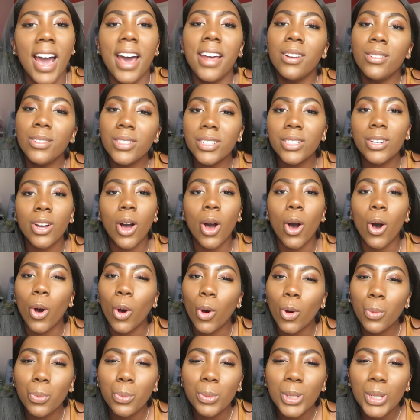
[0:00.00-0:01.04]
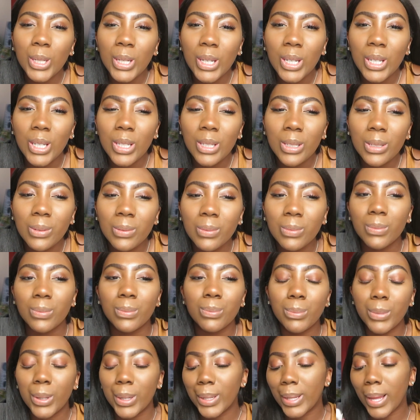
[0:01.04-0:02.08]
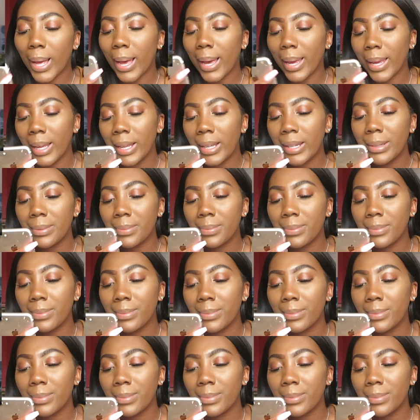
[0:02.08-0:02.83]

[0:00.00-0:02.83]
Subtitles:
I don't look homely, but like